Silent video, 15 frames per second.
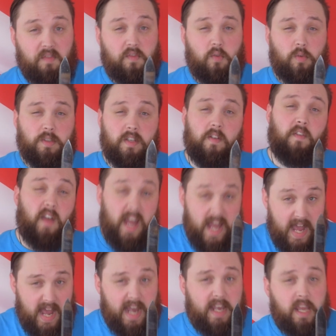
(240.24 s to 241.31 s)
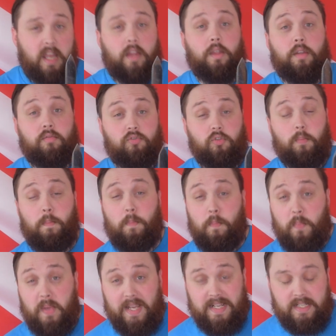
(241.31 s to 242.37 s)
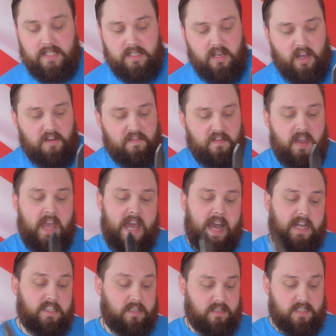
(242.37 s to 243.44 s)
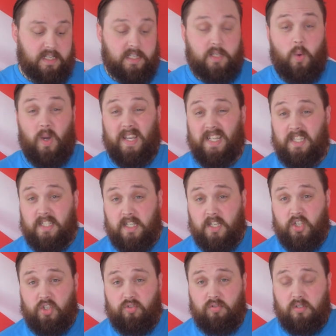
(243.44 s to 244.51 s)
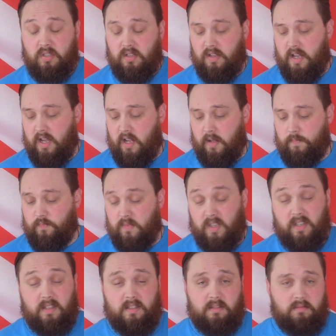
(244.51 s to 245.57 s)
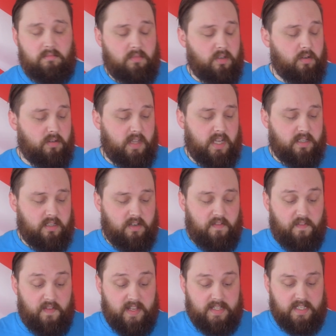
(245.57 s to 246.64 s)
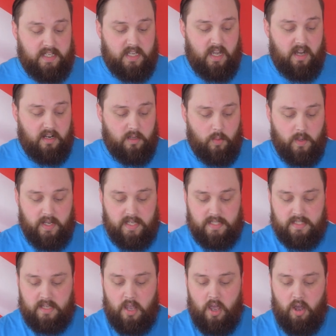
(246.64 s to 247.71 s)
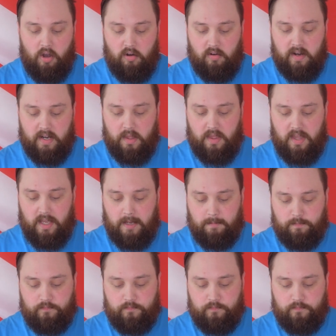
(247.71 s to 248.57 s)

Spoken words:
for sort of hacking through big stuff. As you can see, it's quite industrial. It's not that sort of fancy colorways or anything.